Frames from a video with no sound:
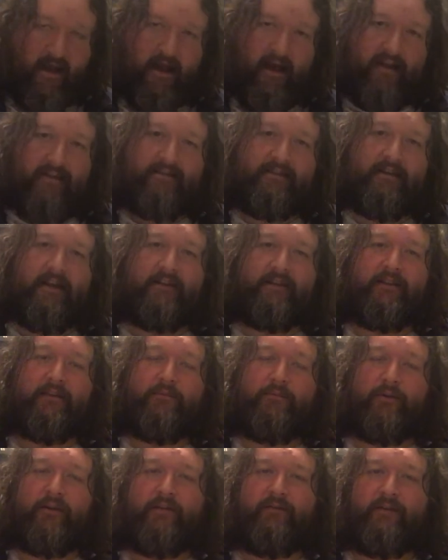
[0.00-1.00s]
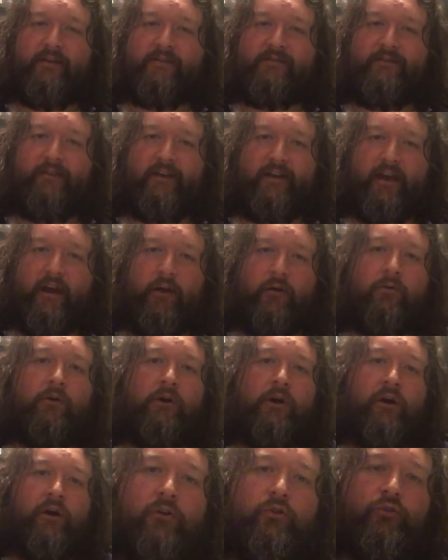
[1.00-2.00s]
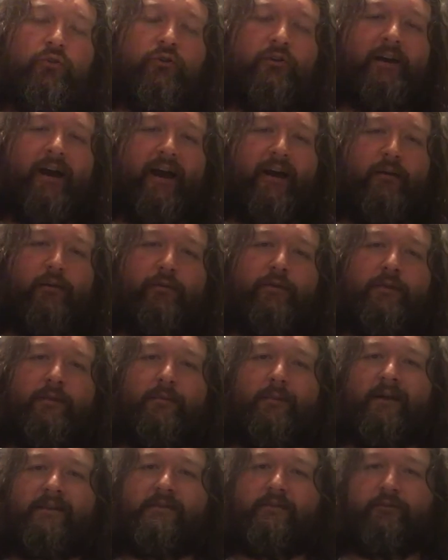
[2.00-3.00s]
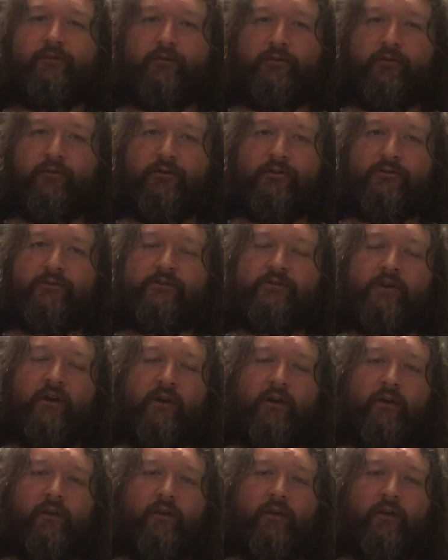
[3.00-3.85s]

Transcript: I said in the previous video, look out for the metaphors